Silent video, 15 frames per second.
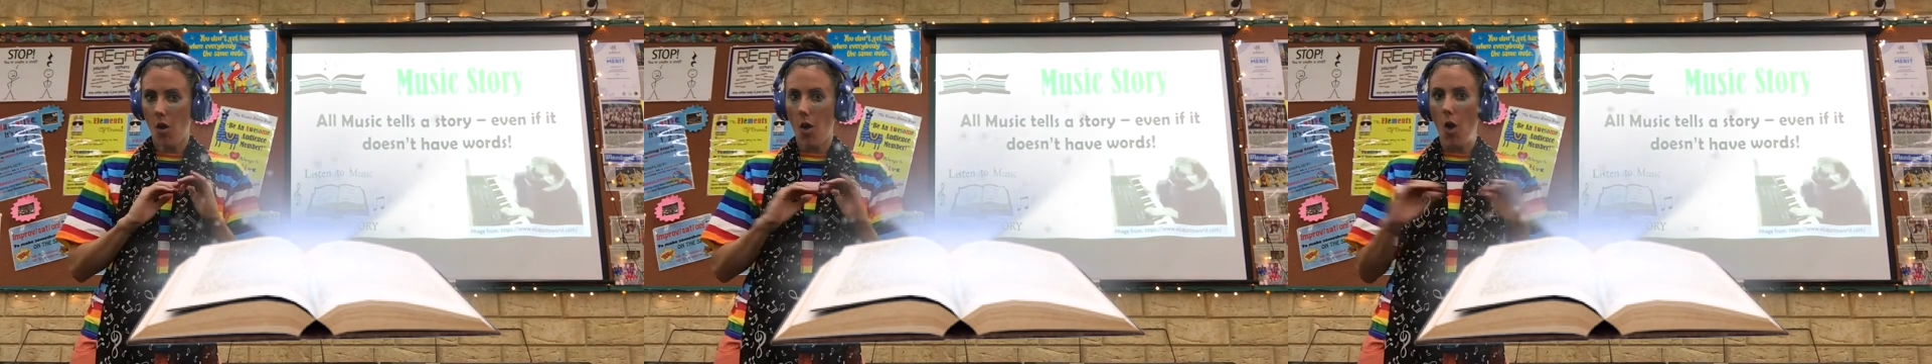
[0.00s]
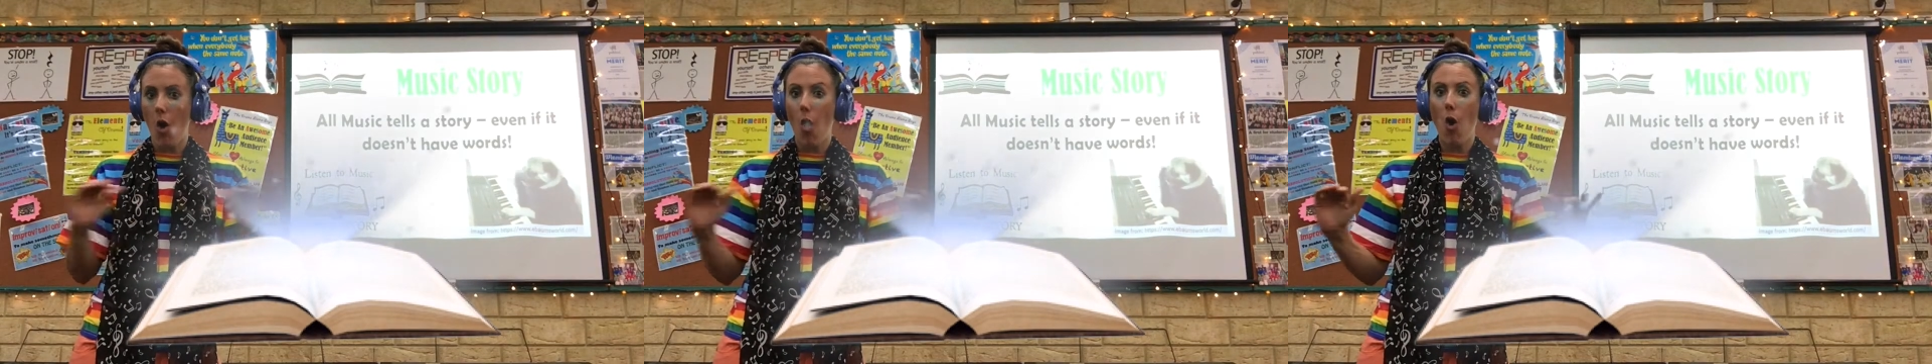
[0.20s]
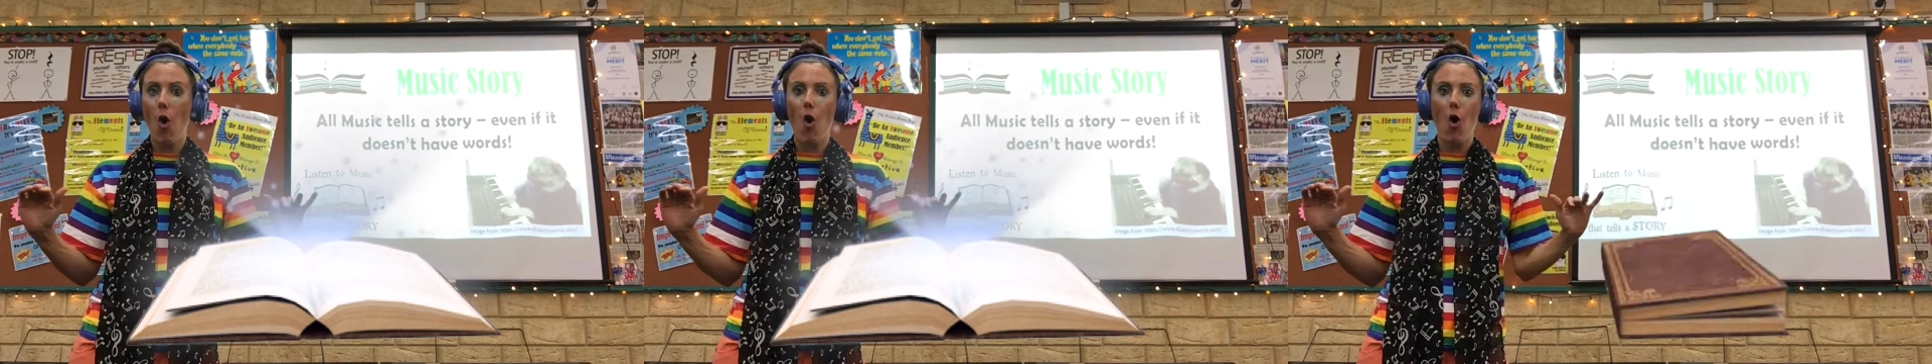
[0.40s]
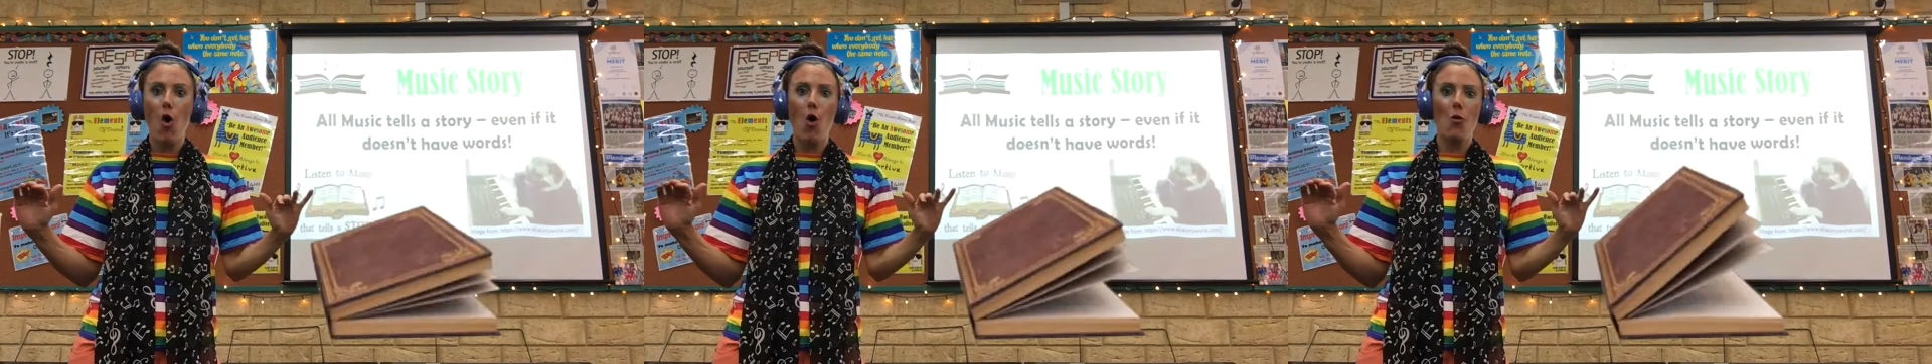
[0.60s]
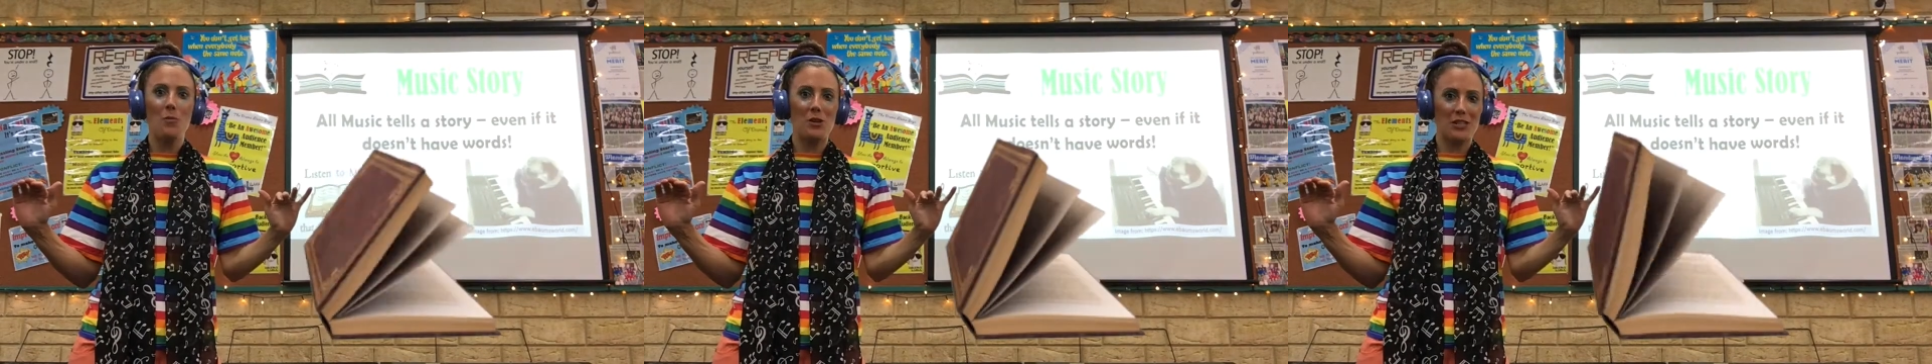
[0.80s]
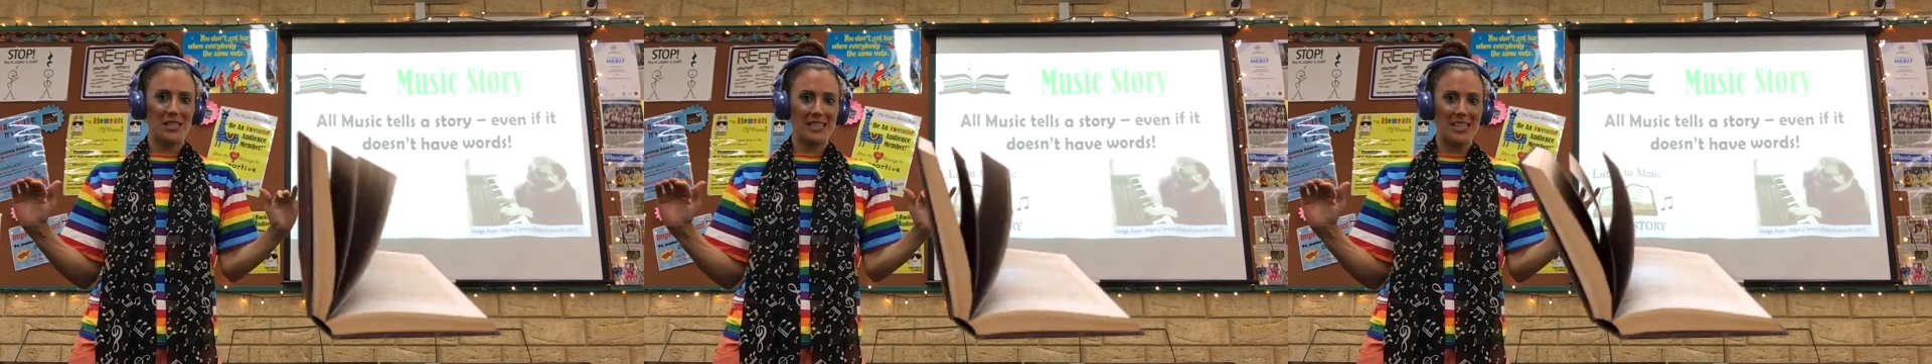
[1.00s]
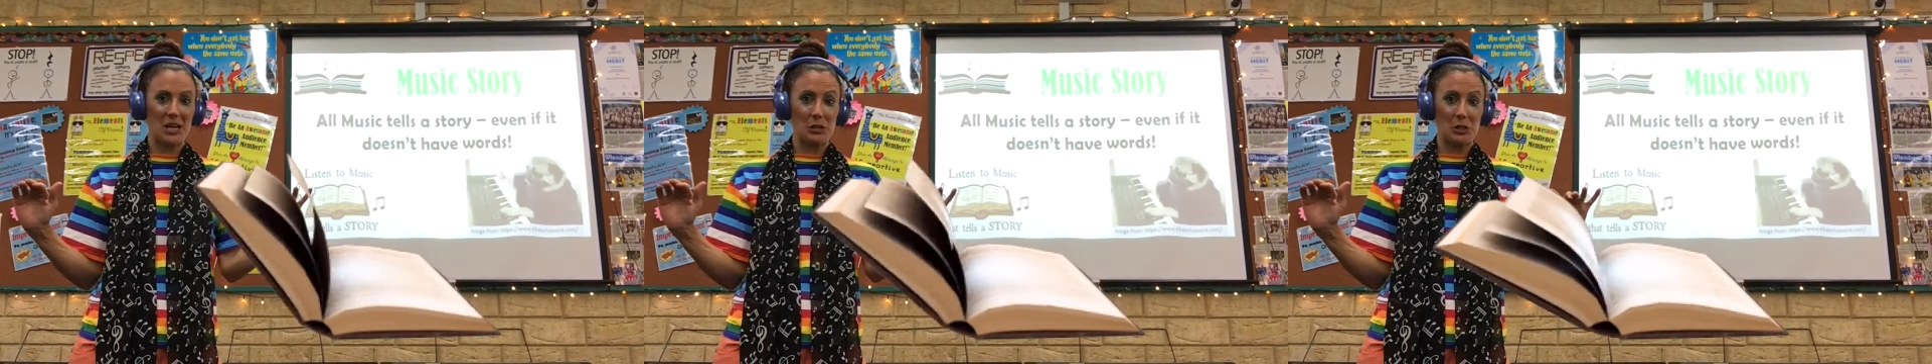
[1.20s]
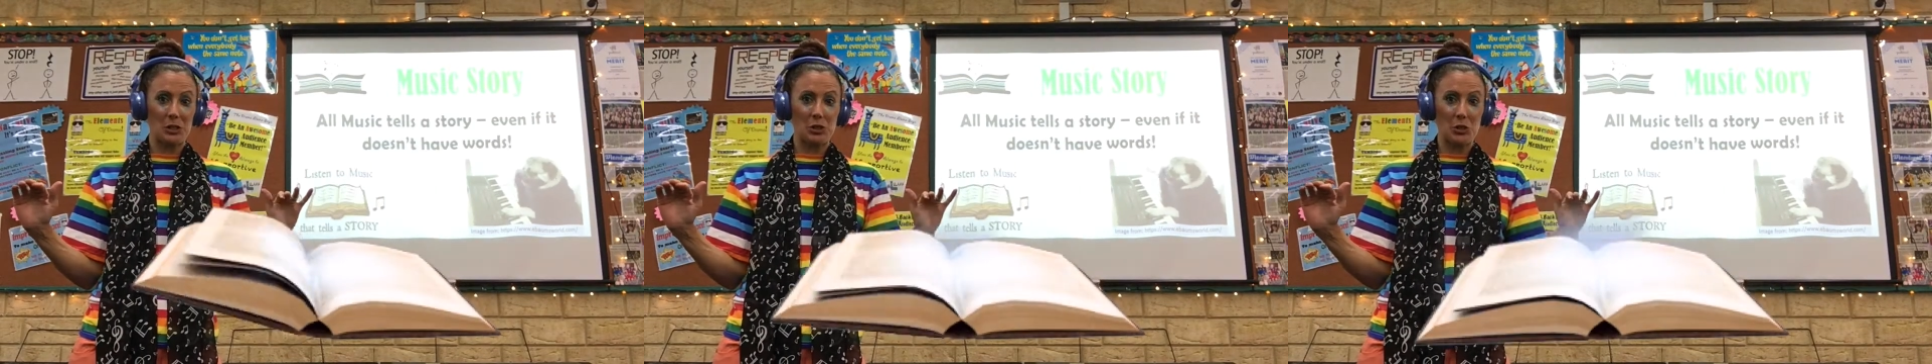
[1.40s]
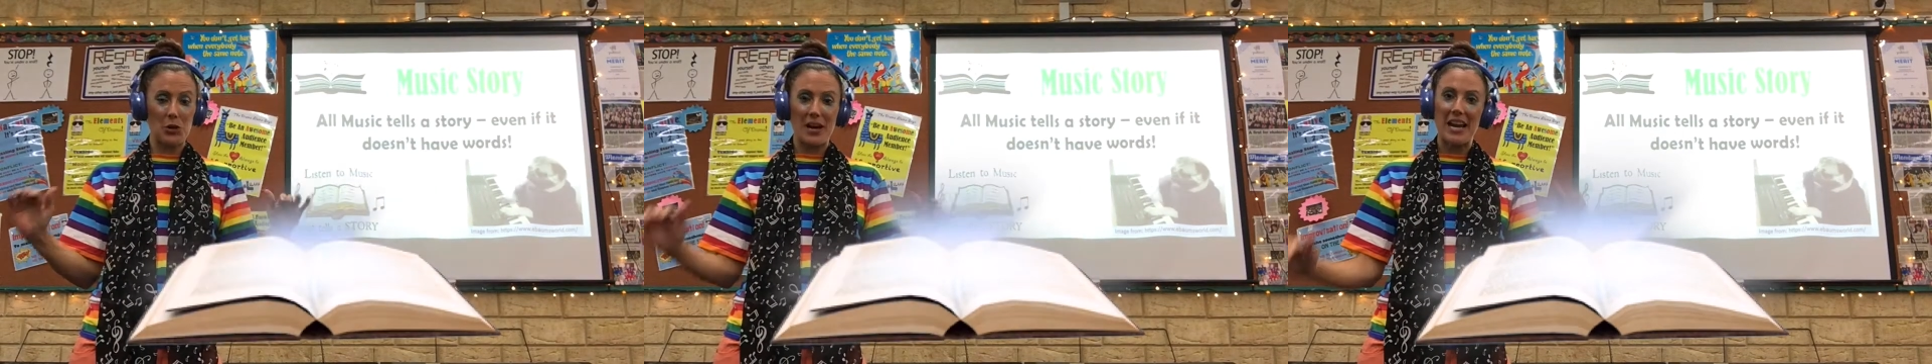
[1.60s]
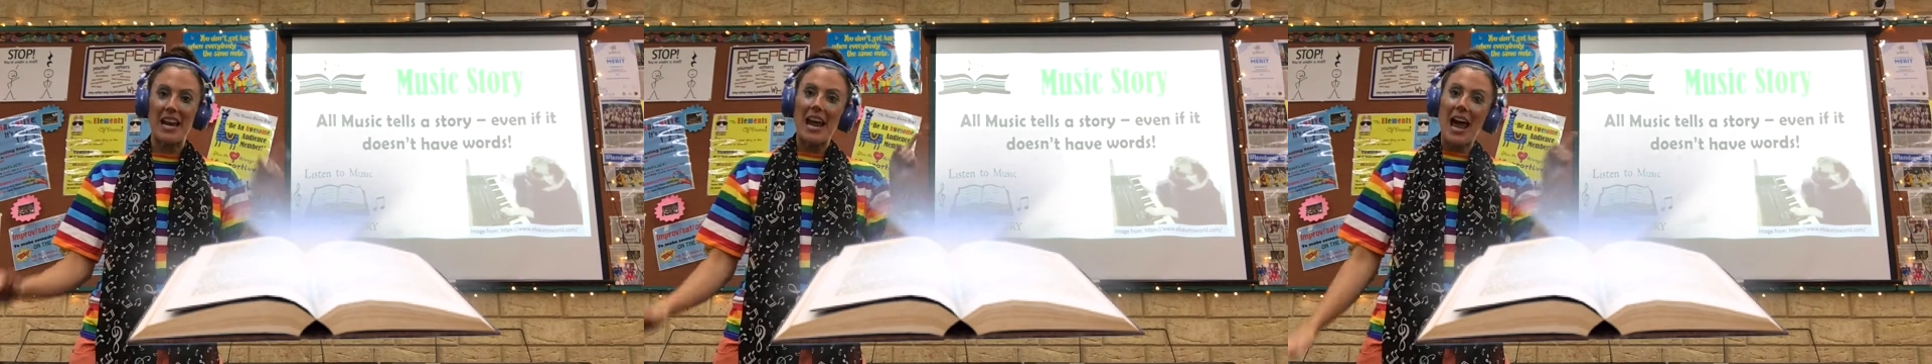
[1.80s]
All music tells a story.